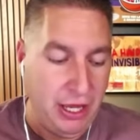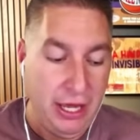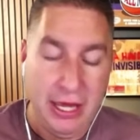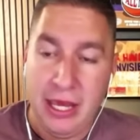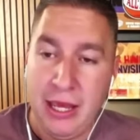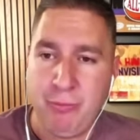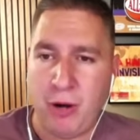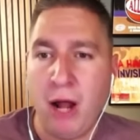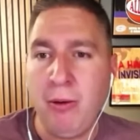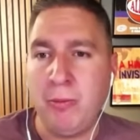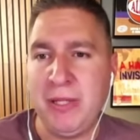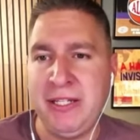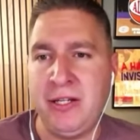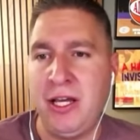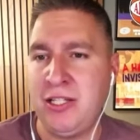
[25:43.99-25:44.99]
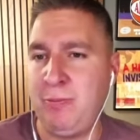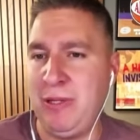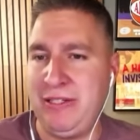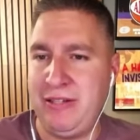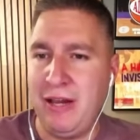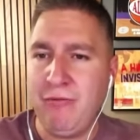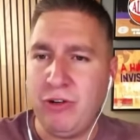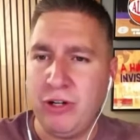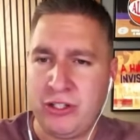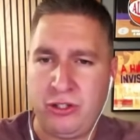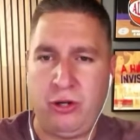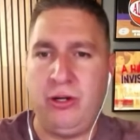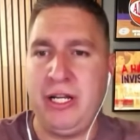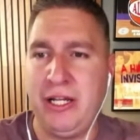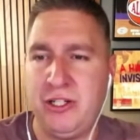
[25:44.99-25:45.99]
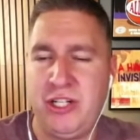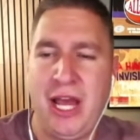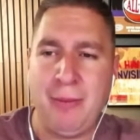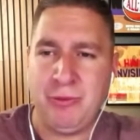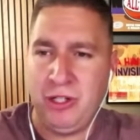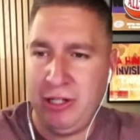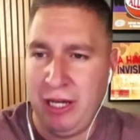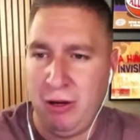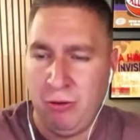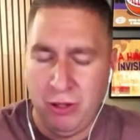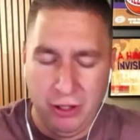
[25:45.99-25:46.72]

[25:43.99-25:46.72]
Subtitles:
It probably does, but Denver is turning a chapter now.